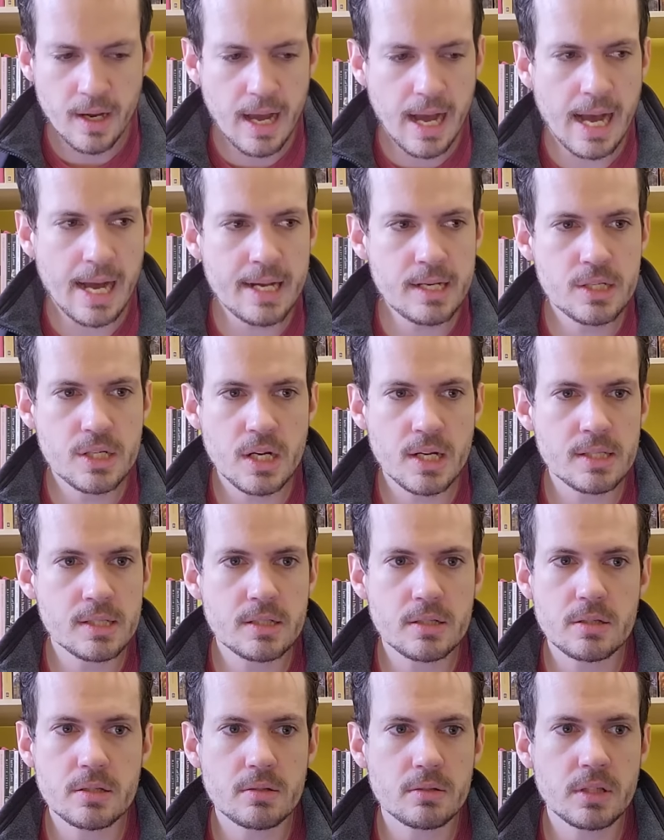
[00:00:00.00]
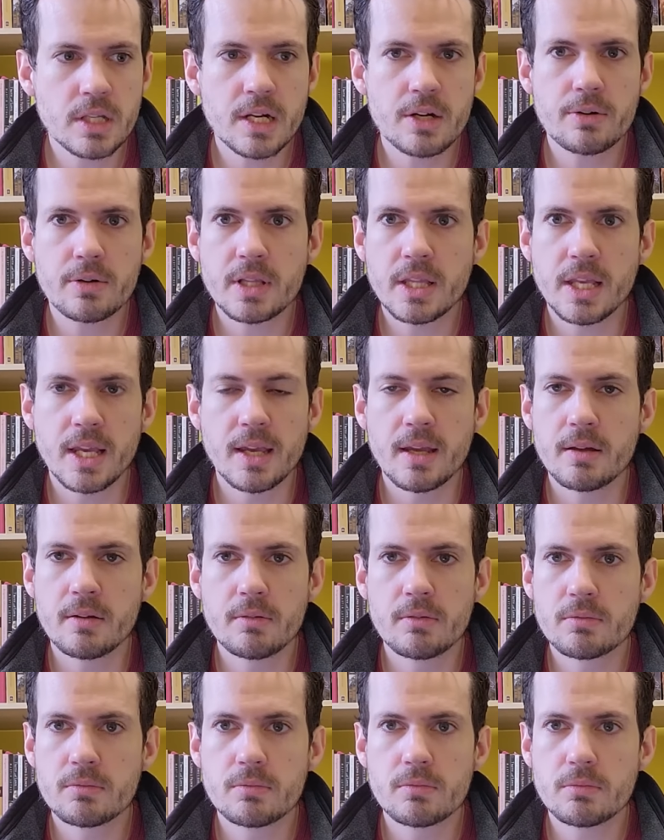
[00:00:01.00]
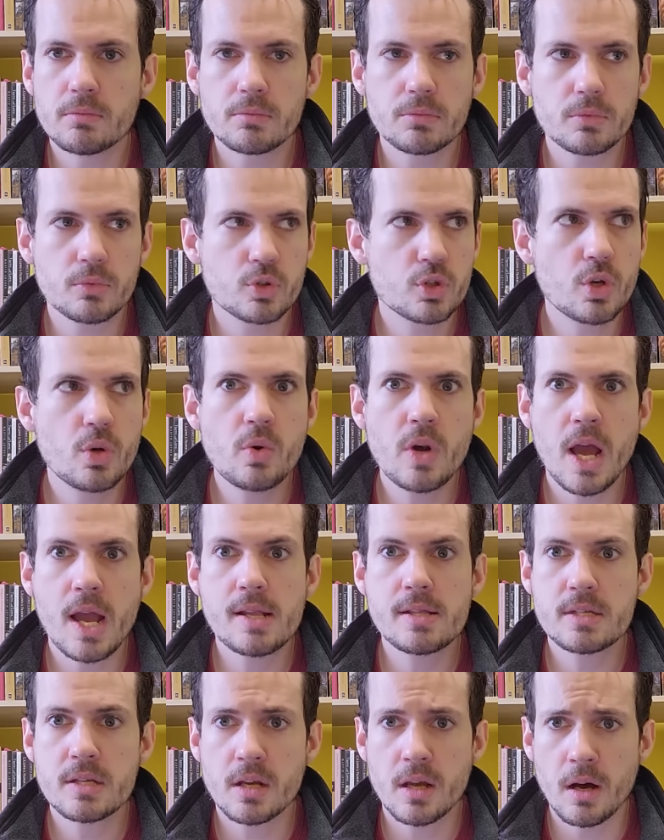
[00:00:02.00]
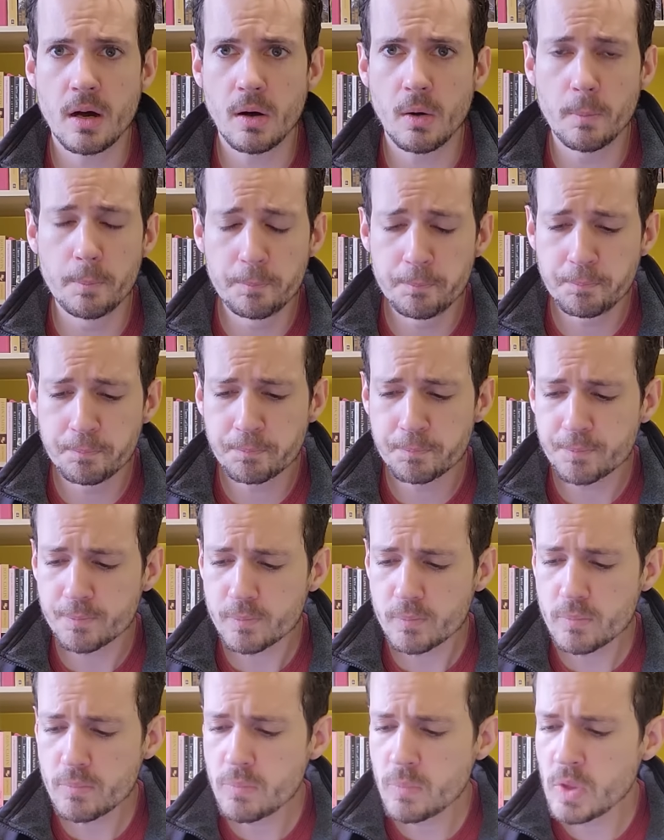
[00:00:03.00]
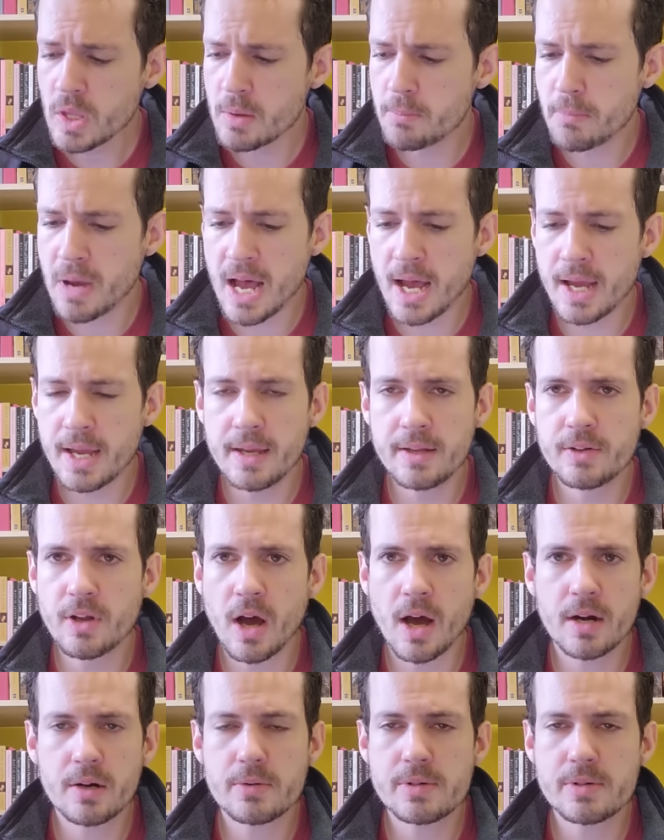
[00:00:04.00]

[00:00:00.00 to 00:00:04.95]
I just literally 2 nights ago, my daughter